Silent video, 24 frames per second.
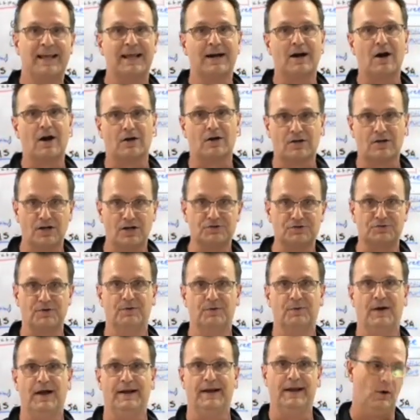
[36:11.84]
in our country
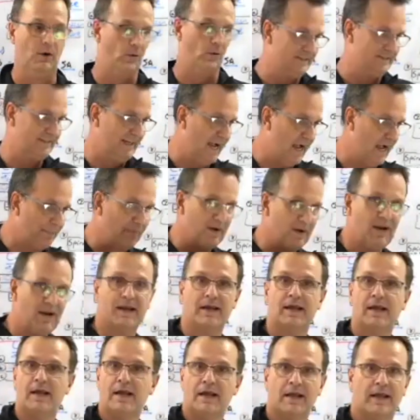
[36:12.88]
right now? What's
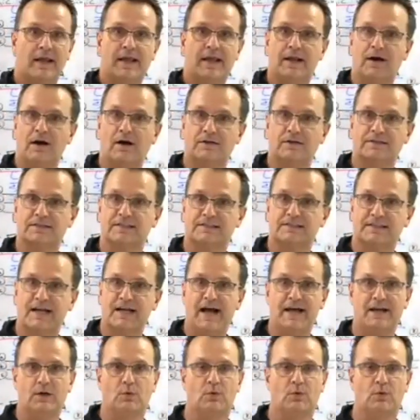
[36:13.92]
happening in our society?